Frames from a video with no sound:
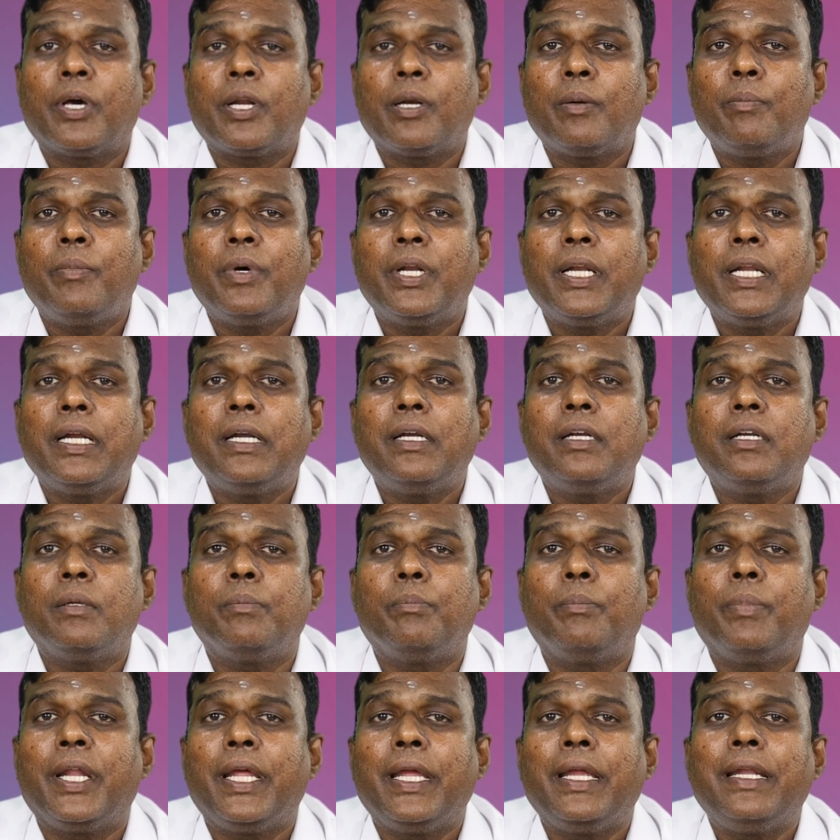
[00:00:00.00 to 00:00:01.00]
permanent
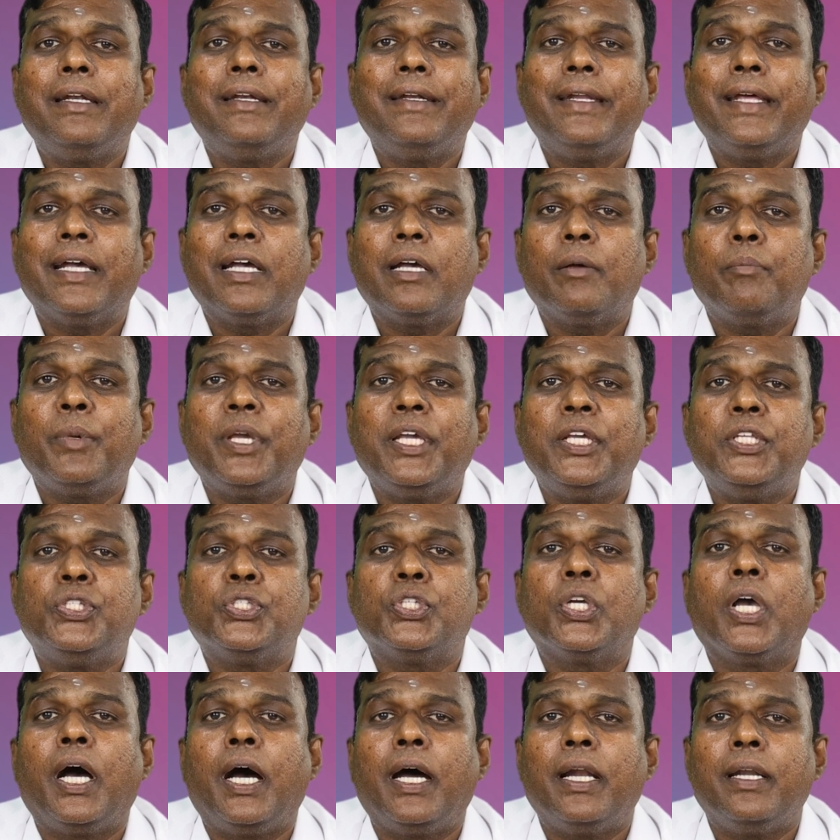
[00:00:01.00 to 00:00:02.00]
brain
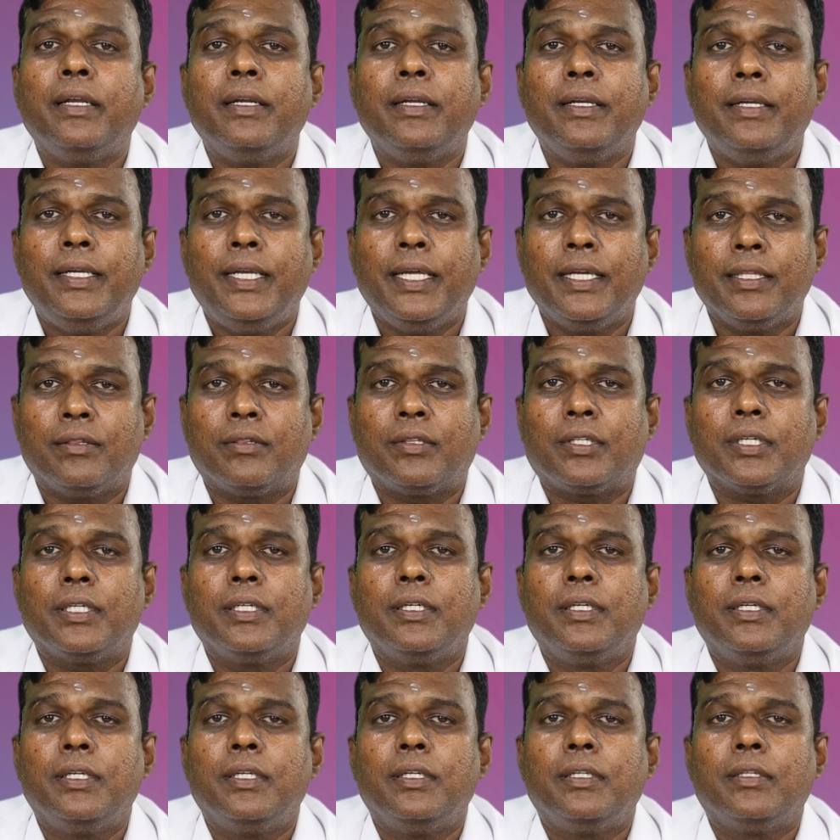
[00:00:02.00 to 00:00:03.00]
damage and death.
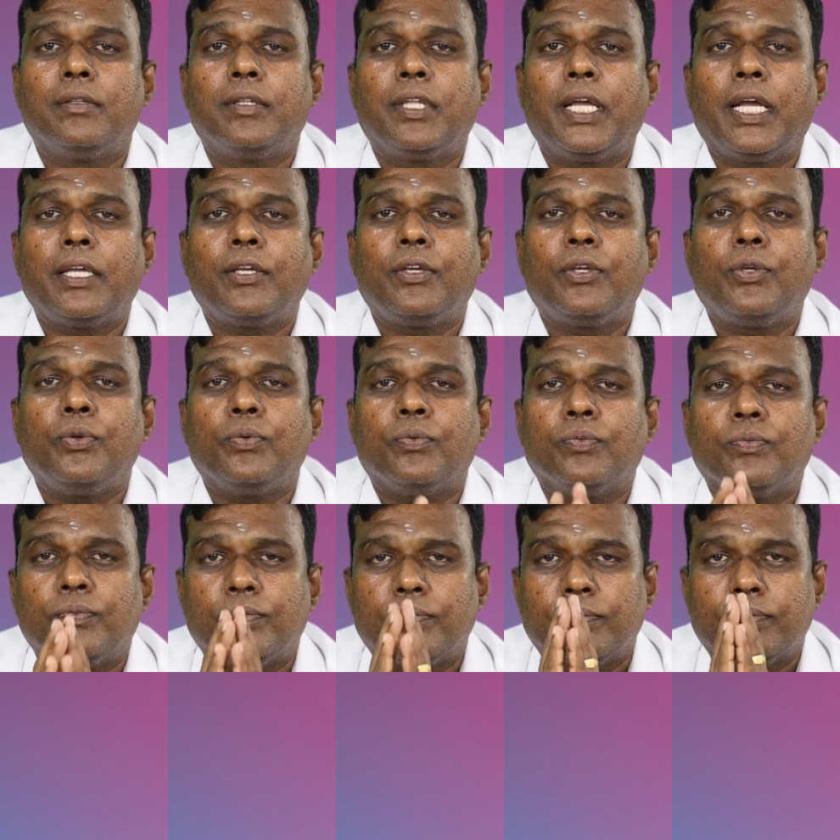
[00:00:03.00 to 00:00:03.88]
Thank you.